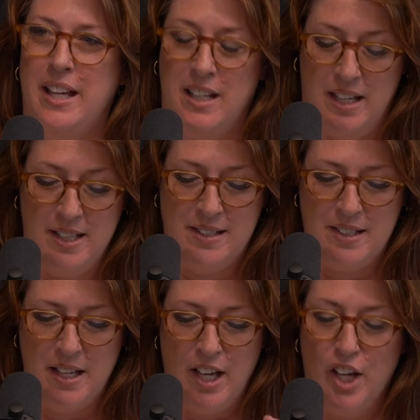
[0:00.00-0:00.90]

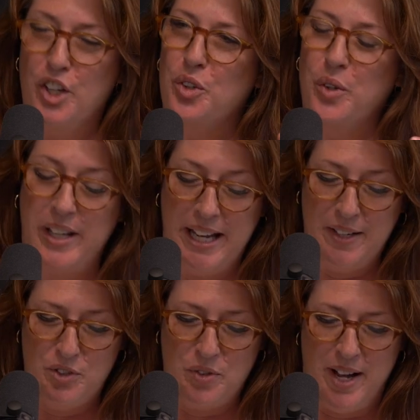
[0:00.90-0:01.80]
analyst,
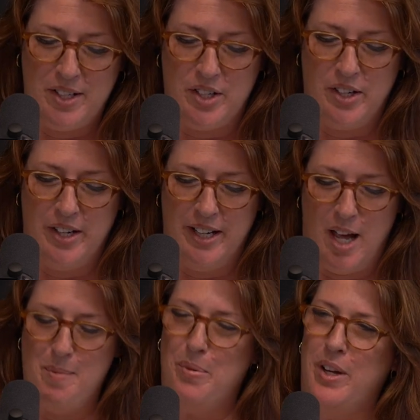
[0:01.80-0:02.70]
creative director, and
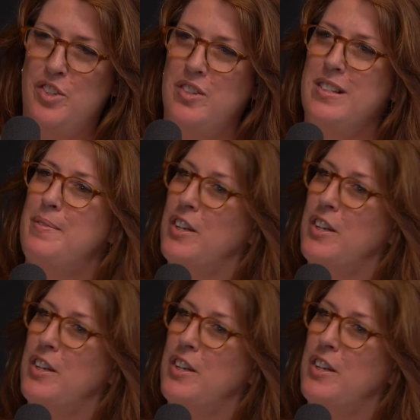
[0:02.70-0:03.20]
operations